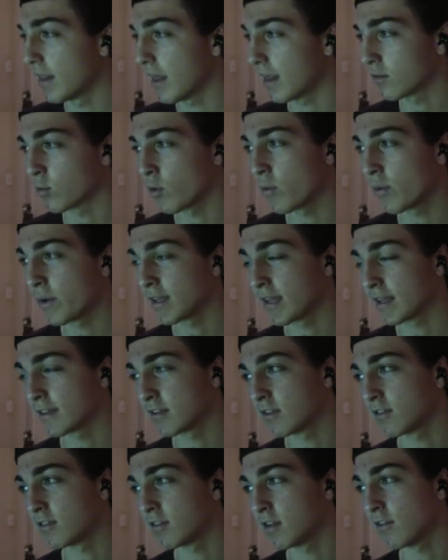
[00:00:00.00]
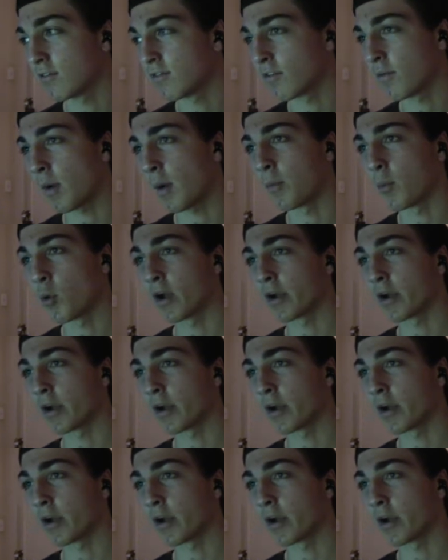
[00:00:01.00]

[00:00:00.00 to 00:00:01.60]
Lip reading: That's what we like to see from our boy